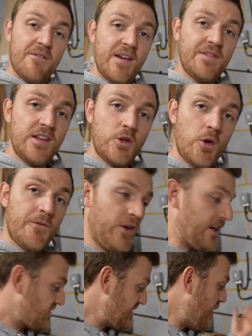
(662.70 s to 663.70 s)
52
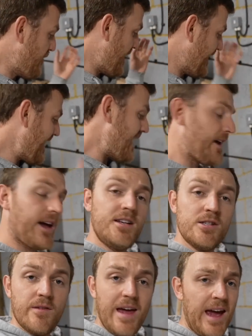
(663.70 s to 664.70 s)
for yourself, get a
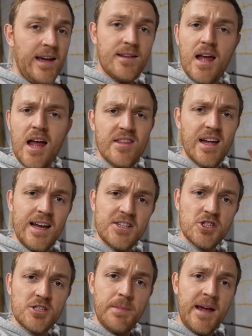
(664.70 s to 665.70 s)
case of 8
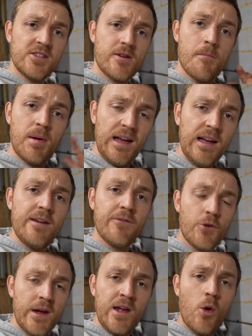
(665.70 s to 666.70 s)
delicious beers completely
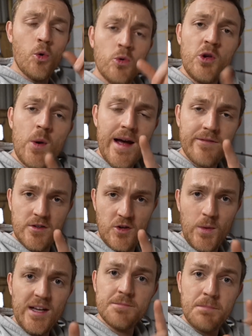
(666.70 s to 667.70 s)
free. All you have to
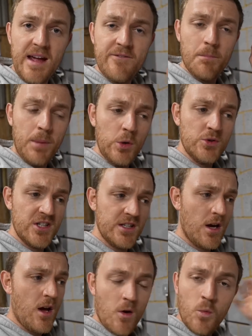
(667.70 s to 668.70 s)
do is pay for
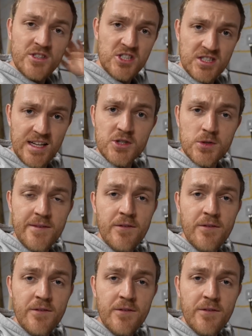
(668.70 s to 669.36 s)
postage, which is literally